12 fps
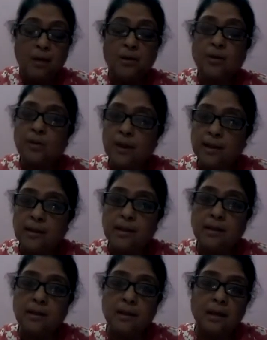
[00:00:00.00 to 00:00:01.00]
So this
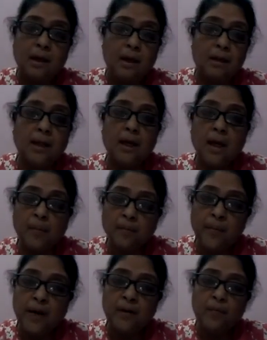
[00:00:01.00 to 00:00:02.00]
is the
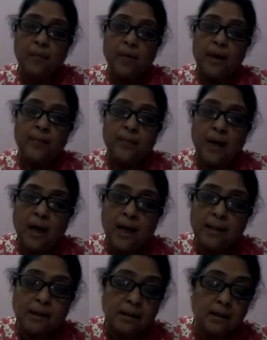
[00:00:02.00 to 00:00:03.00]
complete poem,
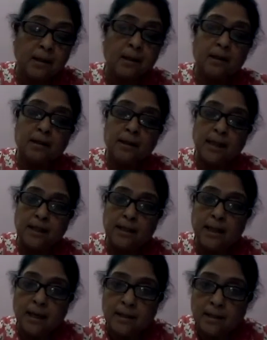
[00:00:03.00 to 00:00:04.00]
guys. 6
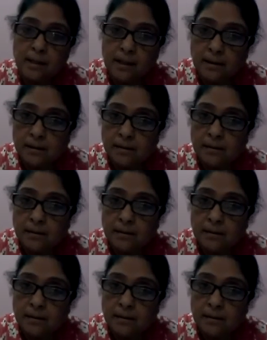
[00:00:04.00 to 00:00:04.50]
stanza.